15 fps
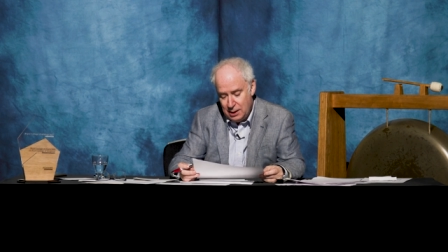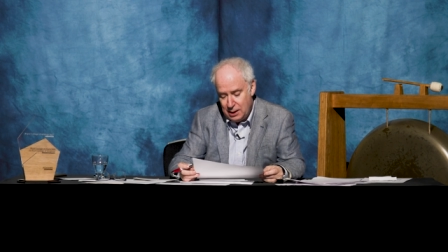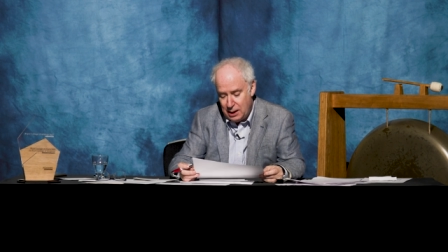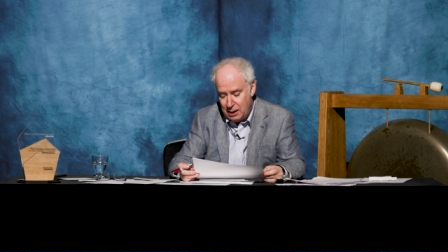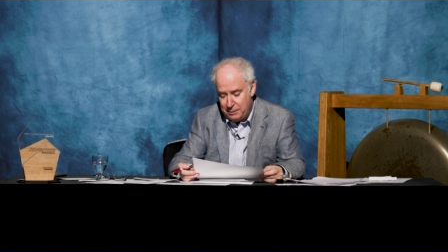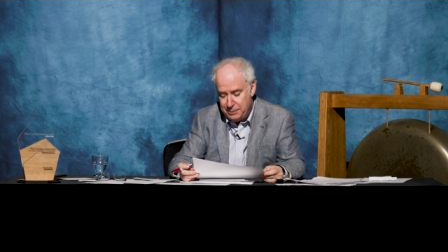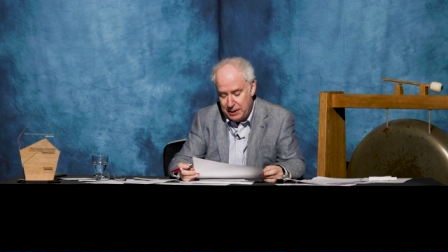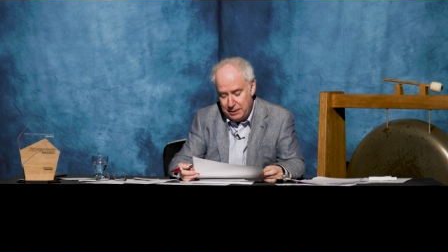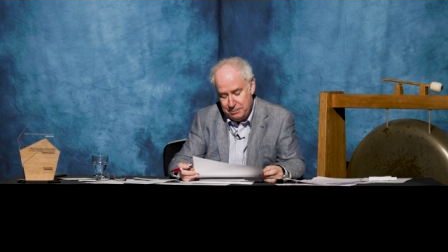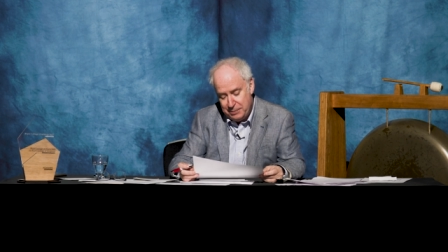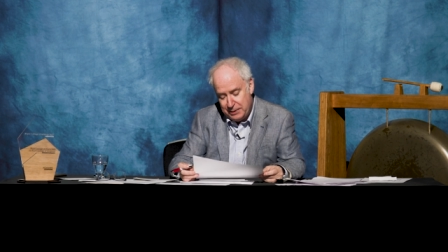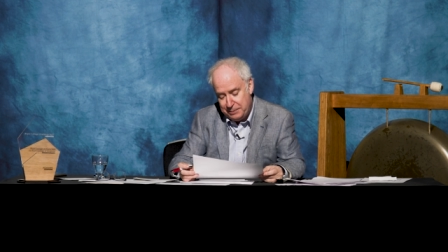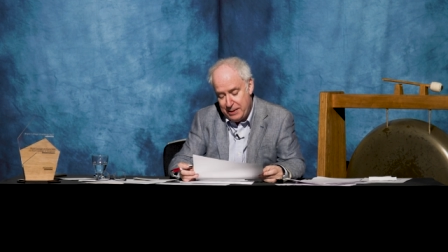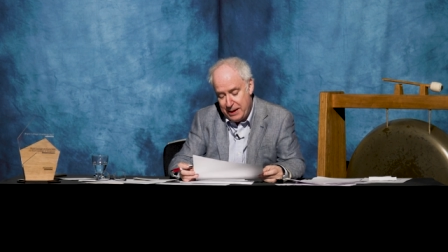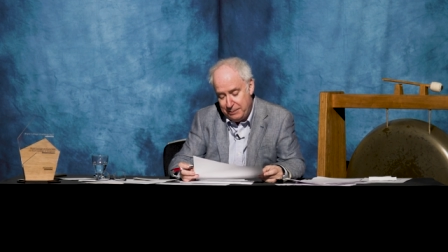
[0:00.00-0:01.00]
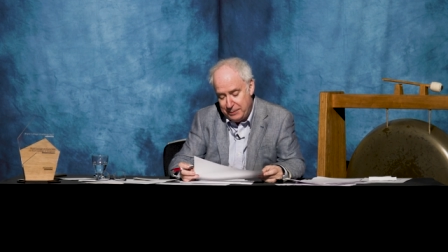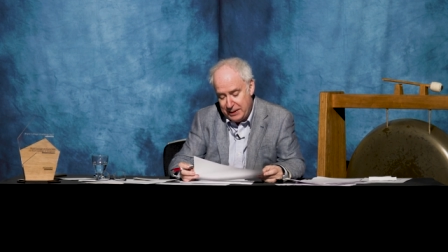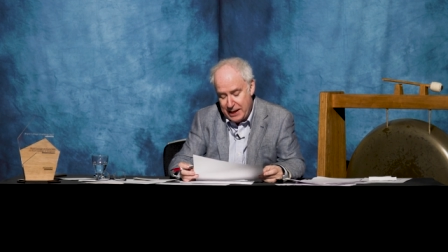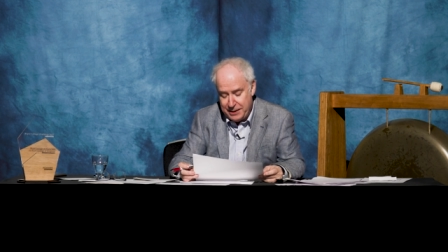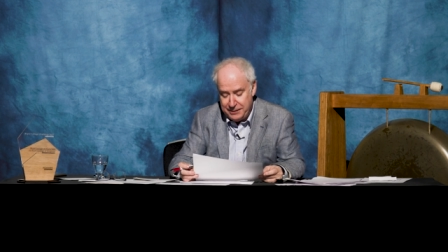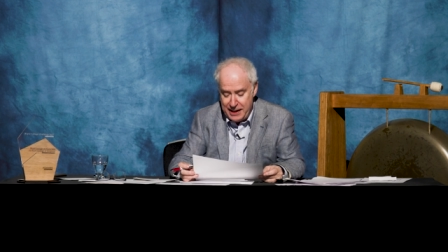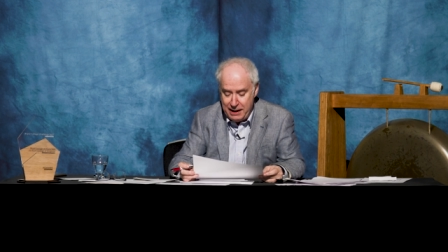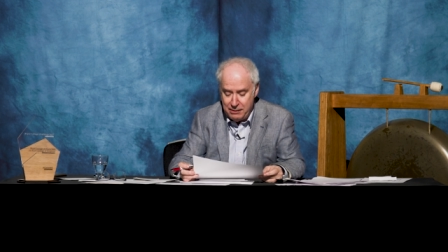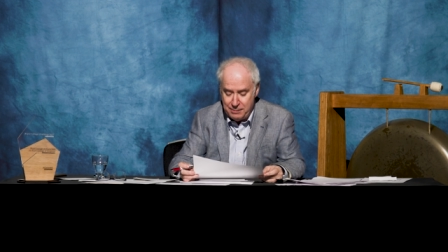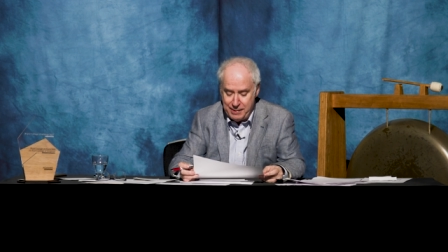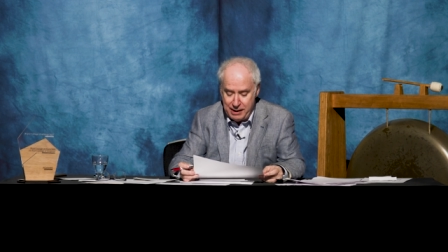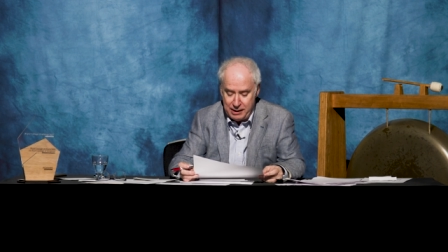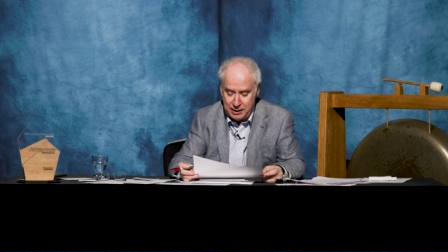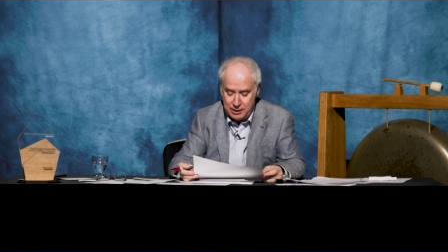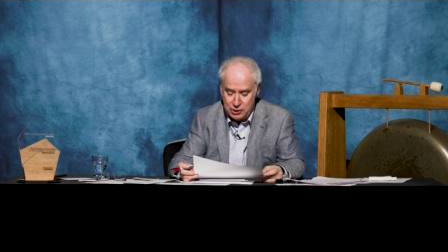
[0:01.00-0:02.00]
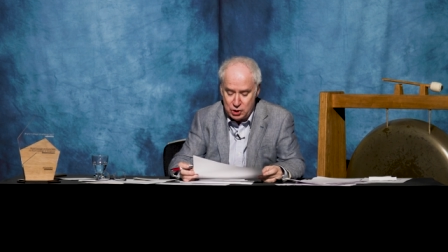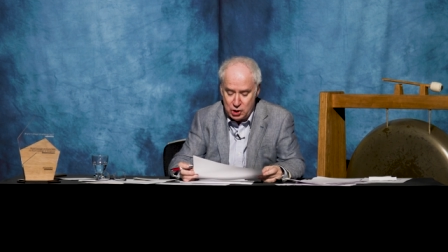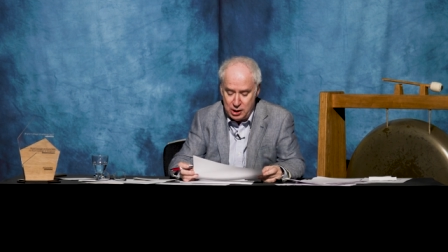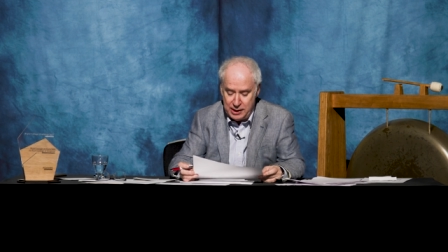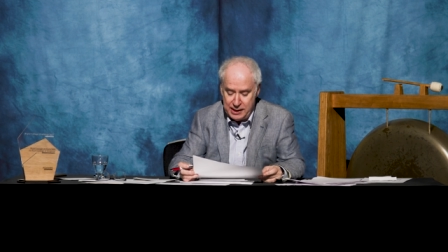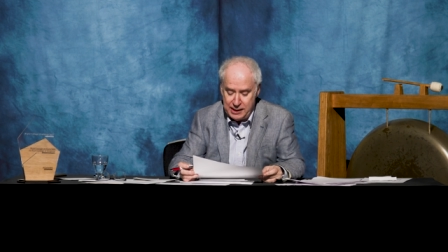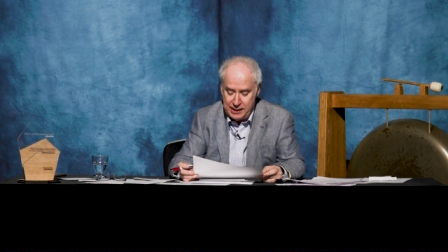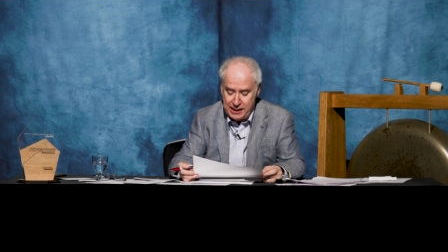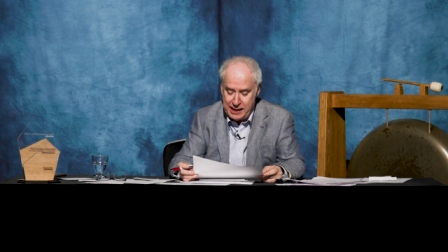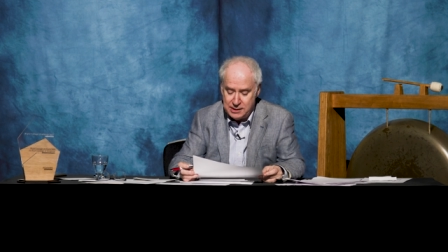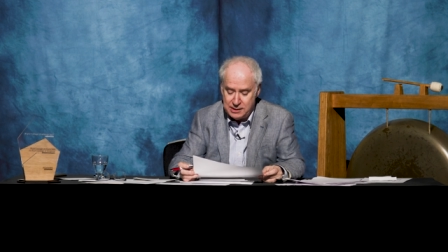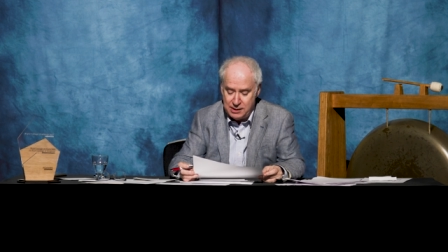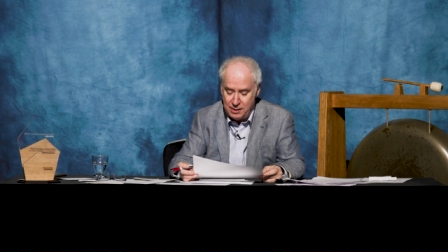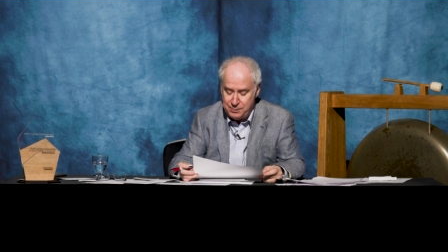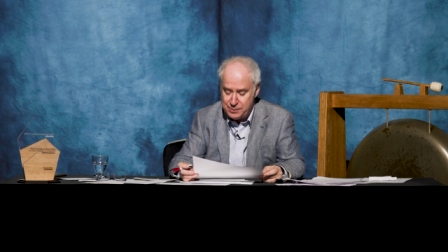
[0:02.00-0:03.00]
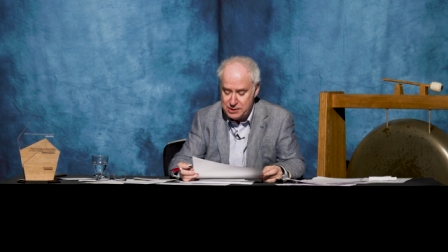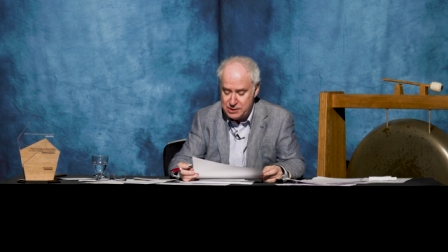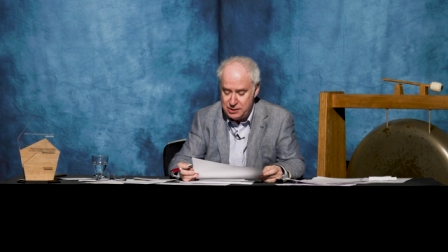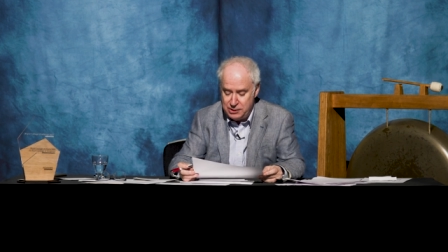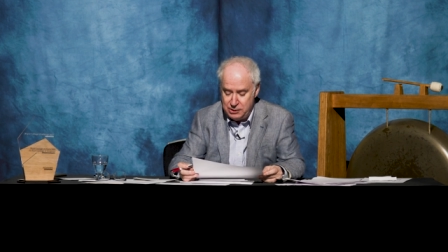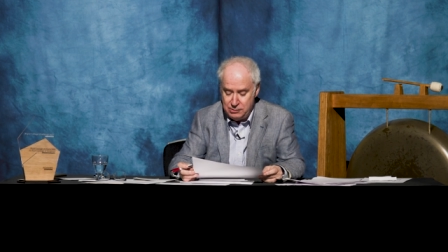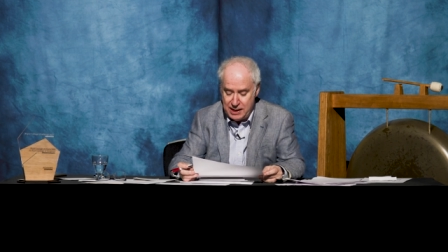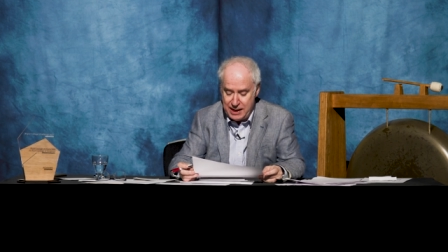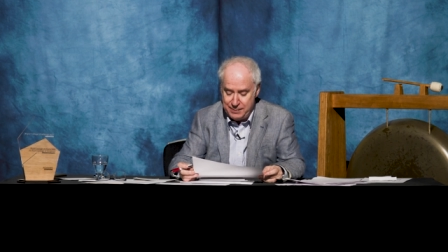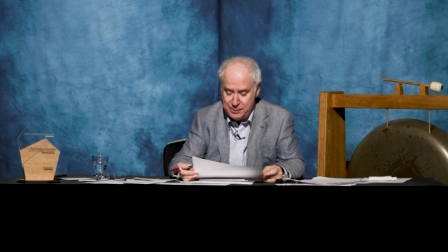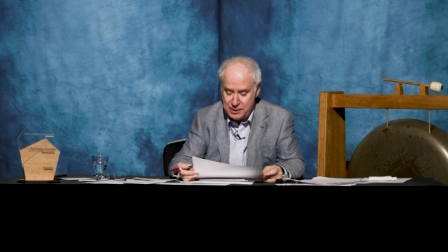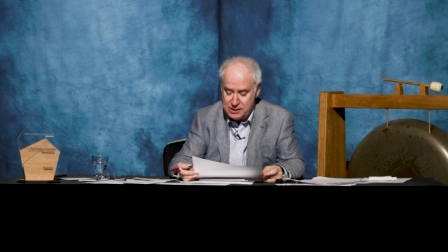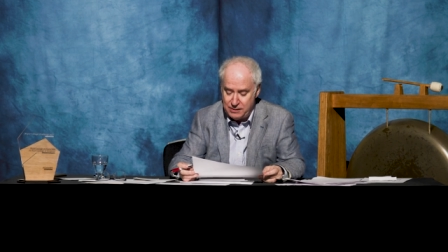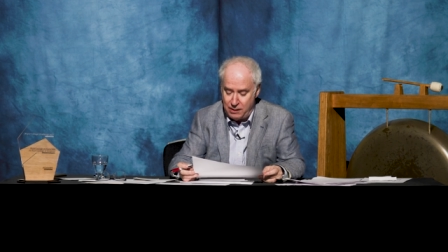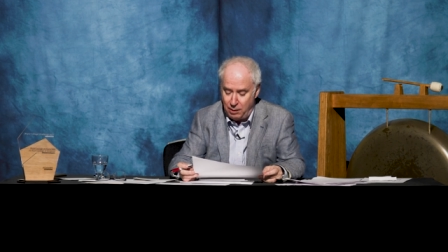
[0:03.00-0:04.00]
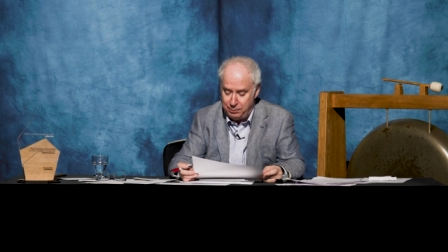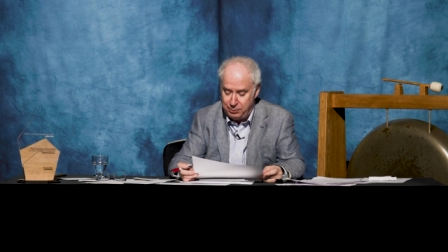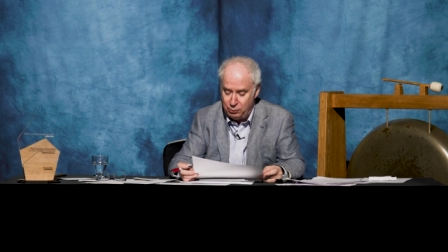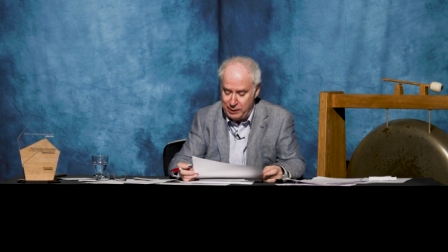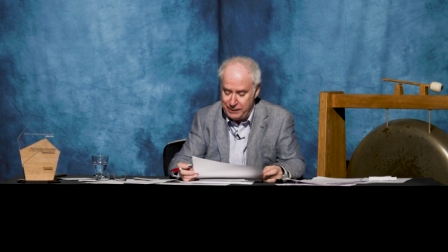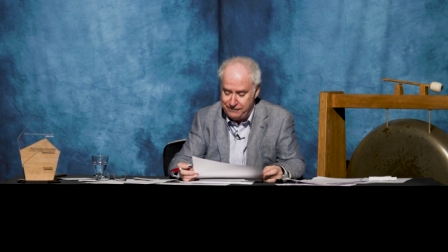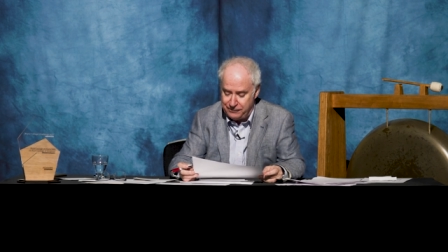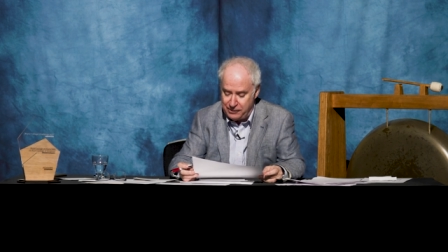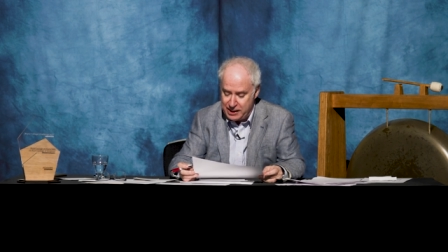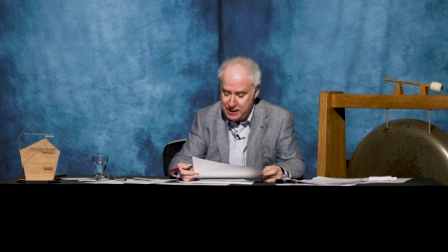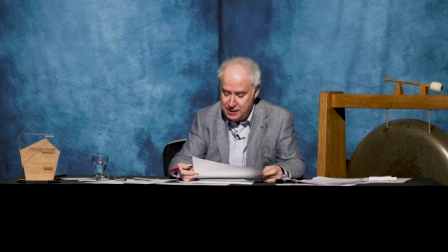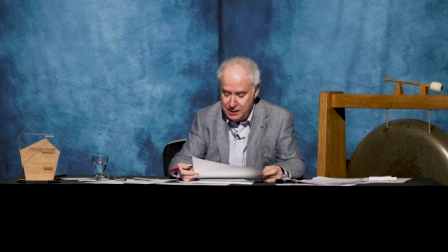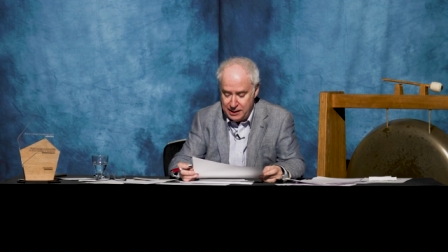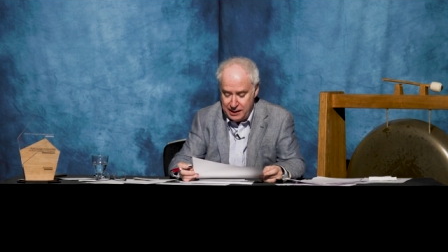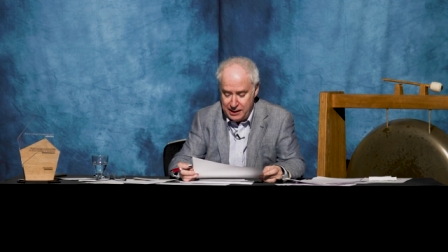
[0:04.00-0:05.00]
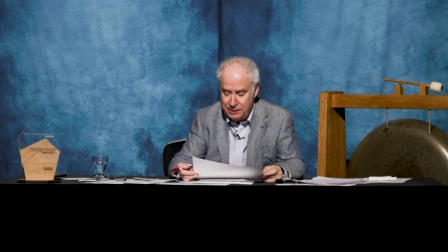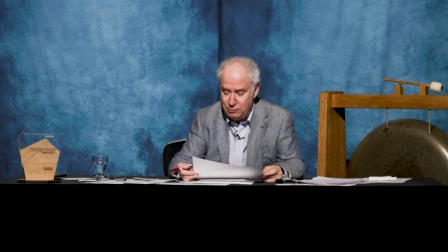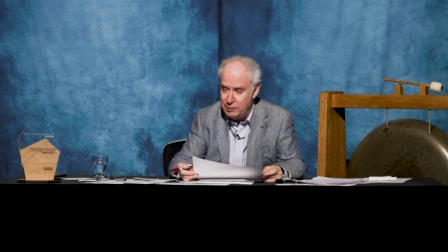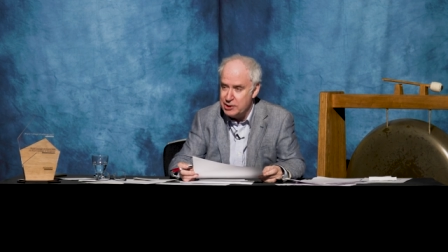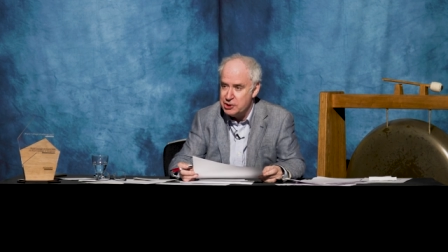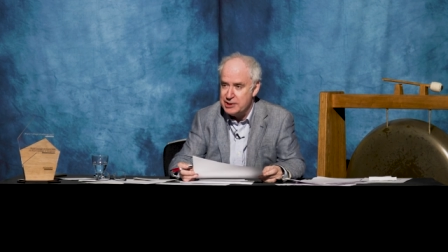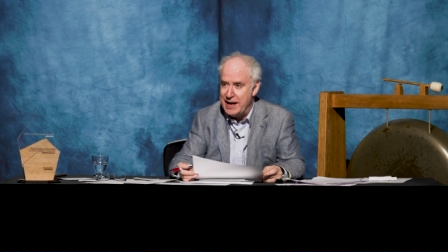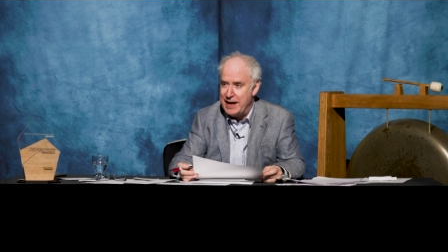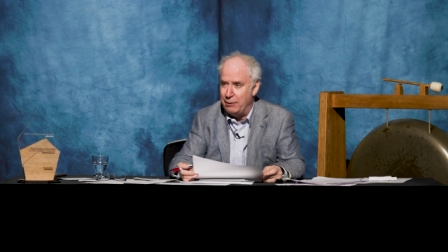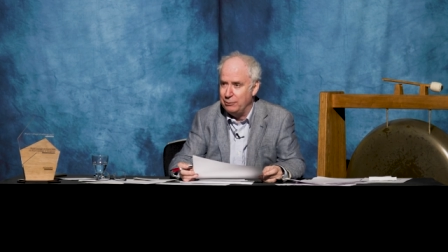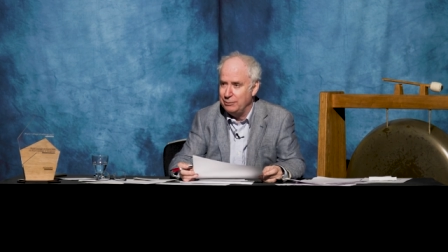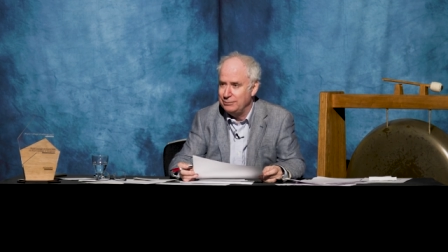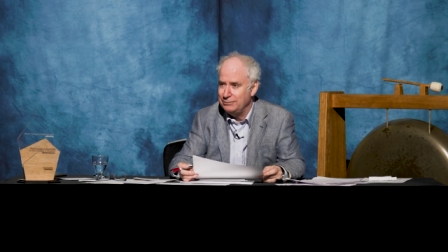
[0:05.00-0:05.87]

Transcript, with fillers: uh, be, be, began their American journey and ended up as the new neighbours at Oprah Winfrey. In which town?